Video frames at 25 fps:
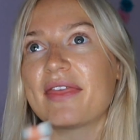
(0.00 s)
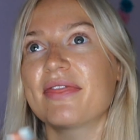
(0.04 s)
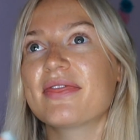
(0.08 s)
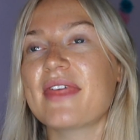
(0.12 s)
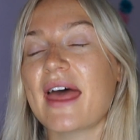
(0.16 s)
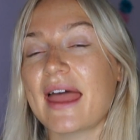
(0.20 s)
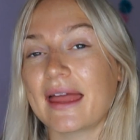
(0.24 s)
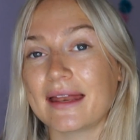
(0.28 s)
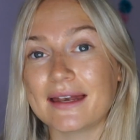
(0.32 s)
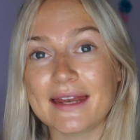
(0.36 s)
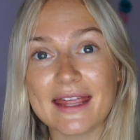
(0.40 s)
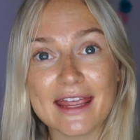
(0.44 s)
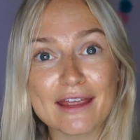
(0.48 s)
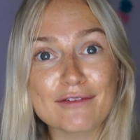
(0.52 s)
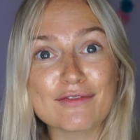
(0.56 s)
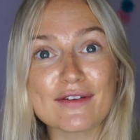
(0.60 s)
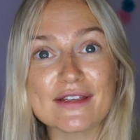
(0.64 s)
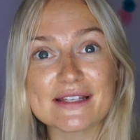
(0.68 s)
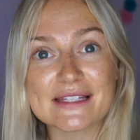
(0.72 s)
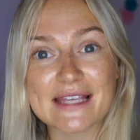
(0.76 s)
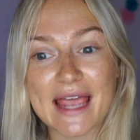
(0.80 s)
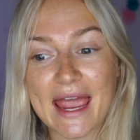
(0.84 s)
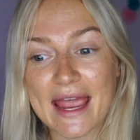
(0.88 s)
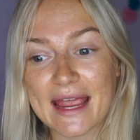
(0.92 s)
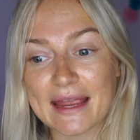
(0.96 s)
Then if
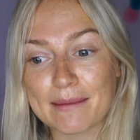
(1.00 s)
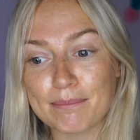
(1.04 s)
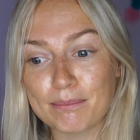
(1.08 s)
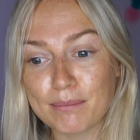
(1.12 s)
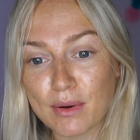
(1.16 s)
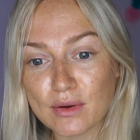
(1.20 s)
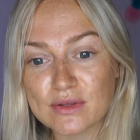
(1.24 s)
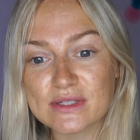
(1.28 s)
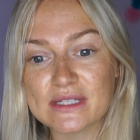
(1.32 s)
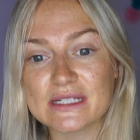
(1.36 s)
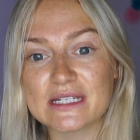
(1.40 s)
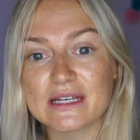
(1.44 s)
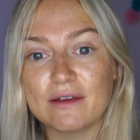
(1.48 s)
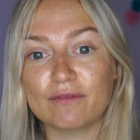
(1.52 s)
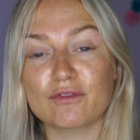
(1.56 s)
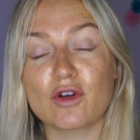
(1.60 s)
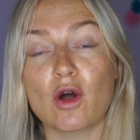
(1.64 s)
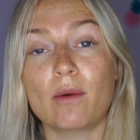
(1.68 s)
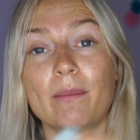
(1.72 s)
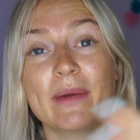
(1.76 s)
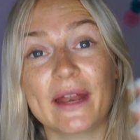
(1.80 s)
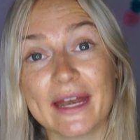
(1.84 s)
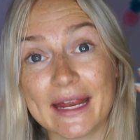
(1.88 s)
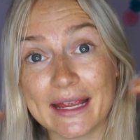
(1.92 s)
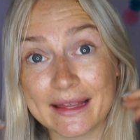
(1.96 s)
it's a positive
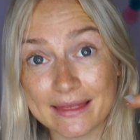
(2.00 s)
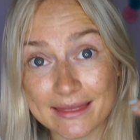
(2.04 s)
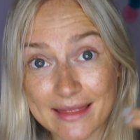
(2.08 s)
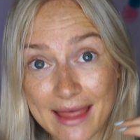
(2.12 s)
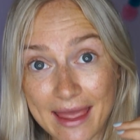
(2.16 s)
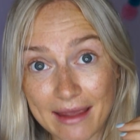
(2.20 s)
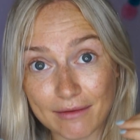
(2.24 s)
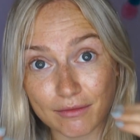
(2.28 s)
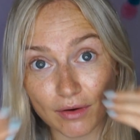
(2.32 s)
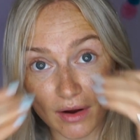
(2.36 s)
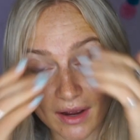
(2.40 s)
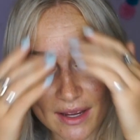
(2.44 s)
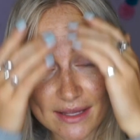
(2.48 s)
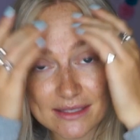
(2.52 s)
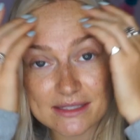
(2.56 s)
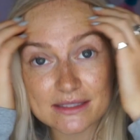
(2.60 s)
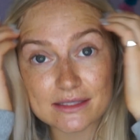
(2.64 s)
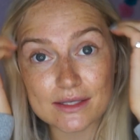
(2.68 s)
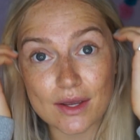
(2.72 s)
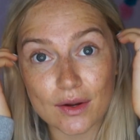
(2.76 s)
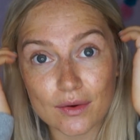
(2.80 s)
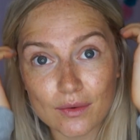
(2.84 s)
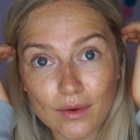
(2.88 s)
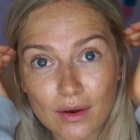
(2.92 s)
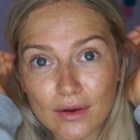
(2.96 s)
comment in their eyes,
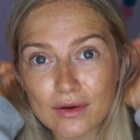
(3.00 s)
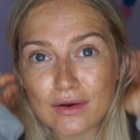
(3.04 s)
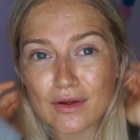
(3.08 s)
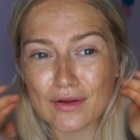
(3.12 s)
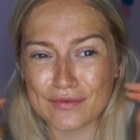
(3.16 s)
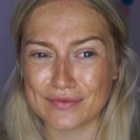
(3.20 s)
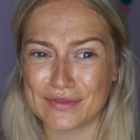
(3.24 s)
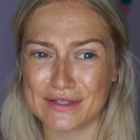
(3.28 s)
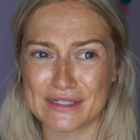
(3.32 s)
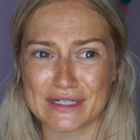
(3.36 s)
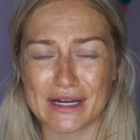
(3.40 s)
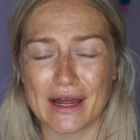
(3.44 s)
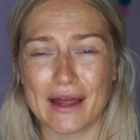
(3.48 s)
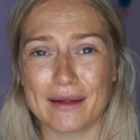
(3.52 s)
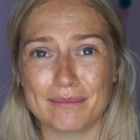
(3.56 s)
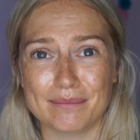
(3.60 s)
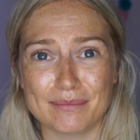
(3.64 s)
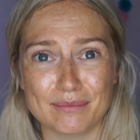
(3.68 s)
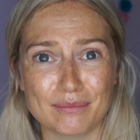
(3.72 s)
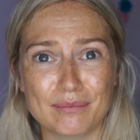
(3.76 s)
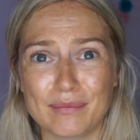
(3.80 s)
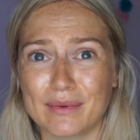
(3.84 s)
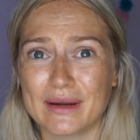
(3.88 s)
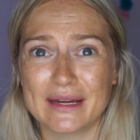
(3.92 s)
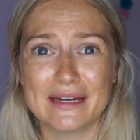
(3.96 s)
so a lot of the
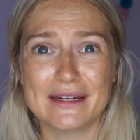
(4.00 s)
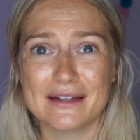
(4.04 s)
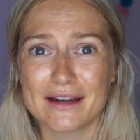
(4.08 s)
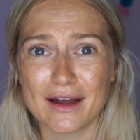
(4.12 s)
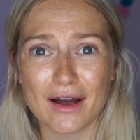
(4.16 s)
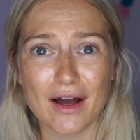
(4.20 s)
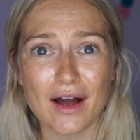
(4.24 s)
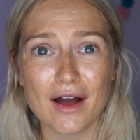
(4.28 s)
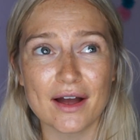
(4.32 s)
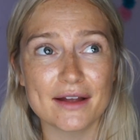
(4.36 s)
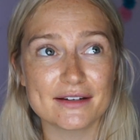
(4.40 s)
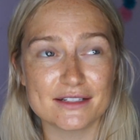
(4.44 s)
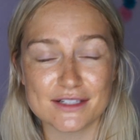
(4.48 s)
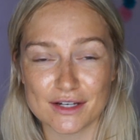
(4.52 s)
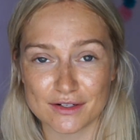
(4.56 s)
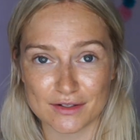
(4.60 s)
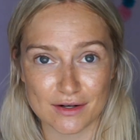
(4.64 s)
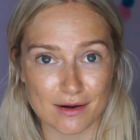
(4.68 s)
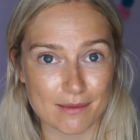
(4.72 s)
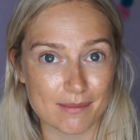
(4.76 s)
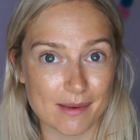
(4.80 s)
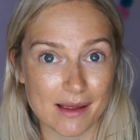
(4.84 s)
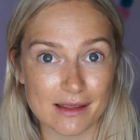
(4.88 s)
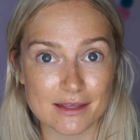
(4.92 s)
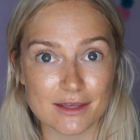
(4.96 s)
time I don't
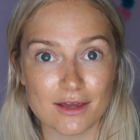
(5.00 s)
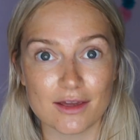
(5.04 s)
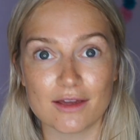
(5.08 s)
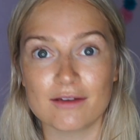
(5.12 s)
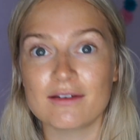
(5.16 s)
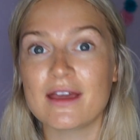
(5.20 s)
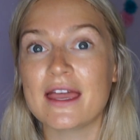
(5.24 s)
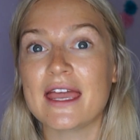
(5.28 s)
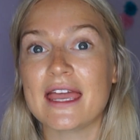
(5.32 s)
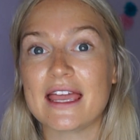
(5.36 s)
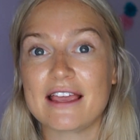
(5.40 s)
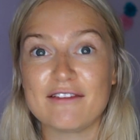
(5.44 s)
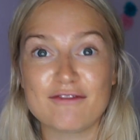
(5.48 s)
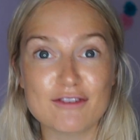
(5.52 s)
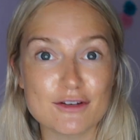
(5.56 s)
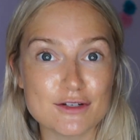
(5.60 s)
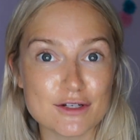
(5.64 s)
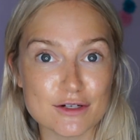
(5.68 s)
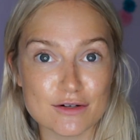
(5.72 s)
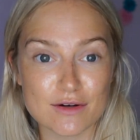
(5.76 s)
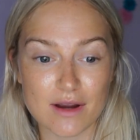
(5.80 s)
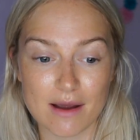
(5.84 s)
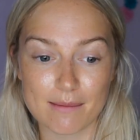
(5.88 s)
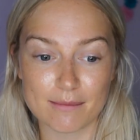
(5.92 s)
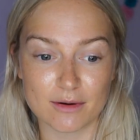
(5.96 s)
know about you, if you
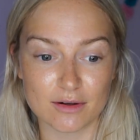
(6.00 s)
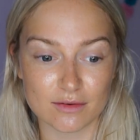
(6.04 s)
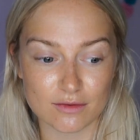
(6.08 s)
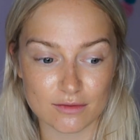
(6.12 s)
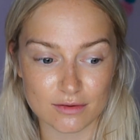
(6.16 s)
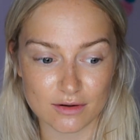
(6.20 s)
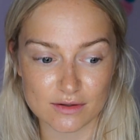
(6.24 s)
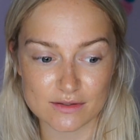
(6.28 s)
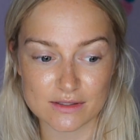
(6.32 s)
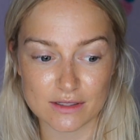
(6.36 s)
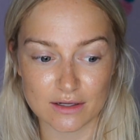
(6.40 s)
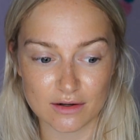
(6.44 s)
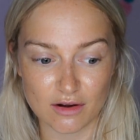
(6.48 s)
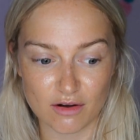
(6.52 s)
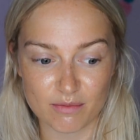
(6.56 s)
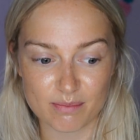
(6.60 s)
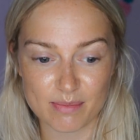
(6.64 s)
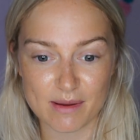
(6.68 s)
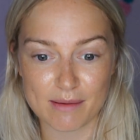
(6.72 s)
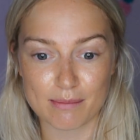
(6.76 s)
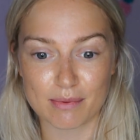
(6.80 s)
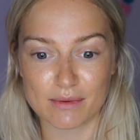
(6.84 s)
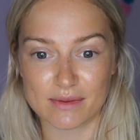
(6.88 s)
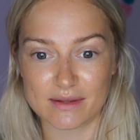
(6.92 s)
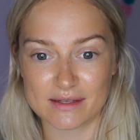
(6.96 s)
do come across a lot of
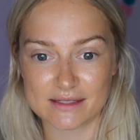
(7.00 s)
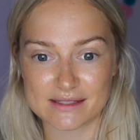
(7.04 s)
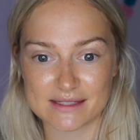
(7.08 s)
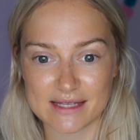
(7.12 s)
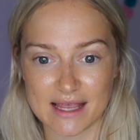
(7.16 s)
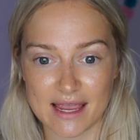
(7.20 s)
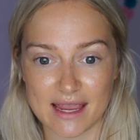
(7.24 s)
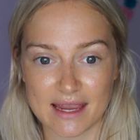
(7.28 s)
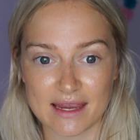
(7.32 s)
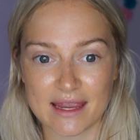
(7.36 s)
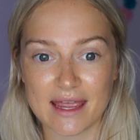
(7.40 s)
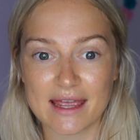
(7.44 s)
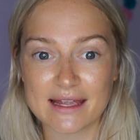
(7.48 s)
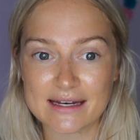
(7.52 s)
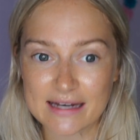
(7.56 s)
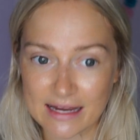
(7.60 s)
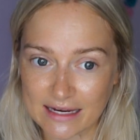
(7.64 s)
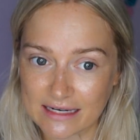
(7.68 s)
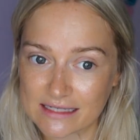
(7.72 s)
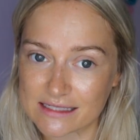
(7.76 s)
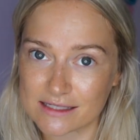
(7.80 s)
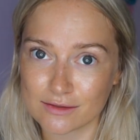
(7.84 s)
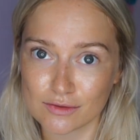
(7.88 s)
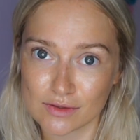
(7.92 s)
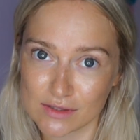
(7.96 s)
people that say
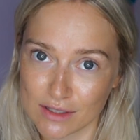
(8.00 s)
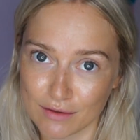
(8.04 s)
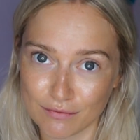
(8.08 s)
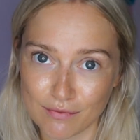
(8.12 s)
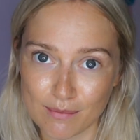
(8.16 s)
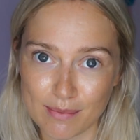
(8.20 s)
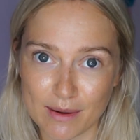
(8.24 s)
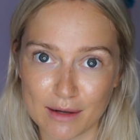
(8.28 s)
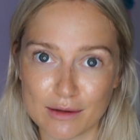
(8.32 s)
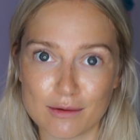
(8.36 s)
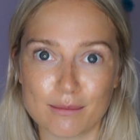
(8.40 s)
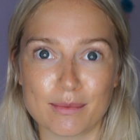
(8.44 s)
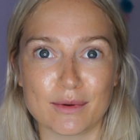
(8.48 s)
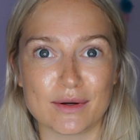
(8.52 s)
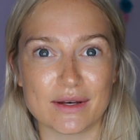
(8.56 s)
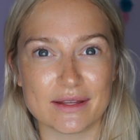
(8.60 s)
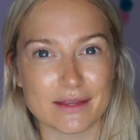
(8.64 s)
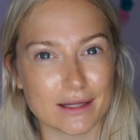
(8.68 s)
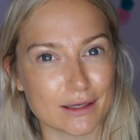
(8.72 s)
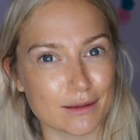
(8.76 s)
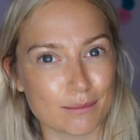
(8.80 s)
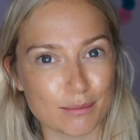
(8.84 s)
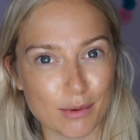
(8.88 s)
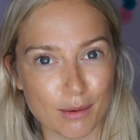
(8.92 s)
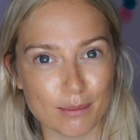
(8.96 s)
negative stuff about your body,
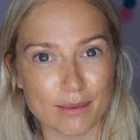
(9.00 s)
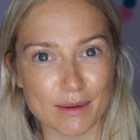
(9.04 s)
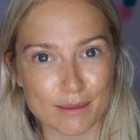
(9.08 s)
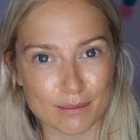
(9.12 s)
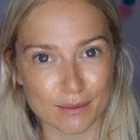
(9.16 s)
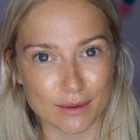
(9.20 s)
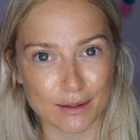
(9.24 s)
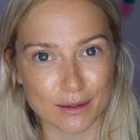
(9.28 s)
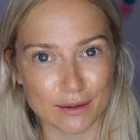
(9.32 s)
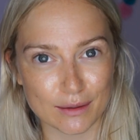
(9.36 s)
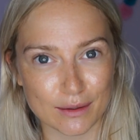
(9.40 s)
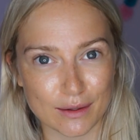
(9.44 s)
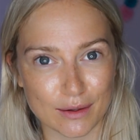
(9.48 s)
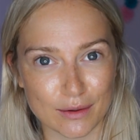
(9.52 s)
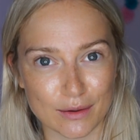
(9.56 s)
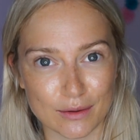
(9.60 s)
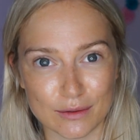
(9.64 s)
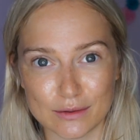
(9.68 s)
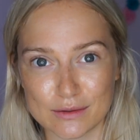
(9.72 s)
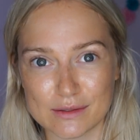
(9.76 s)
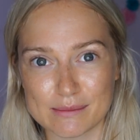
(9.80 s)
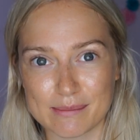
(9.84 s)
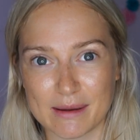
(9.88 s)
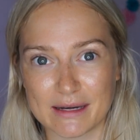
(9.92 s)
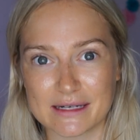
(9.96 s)
then you probably want to look at who
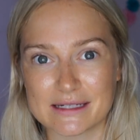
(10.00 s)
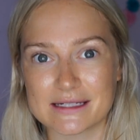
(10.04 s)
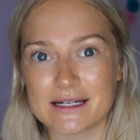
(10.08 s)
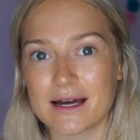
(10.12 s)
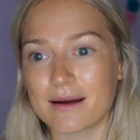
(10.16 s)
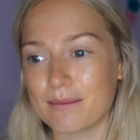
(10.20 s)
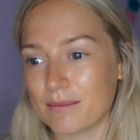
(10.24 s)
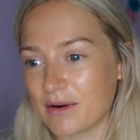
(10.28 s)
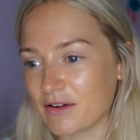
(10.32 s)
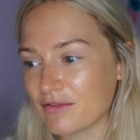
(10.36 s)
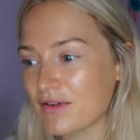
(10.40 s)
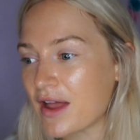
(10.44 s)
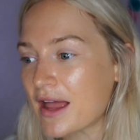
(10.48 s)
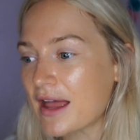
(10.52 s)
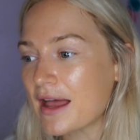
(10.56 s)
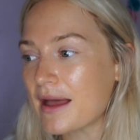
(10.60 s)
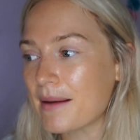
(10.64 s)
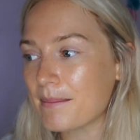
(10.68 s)
you're spending time with.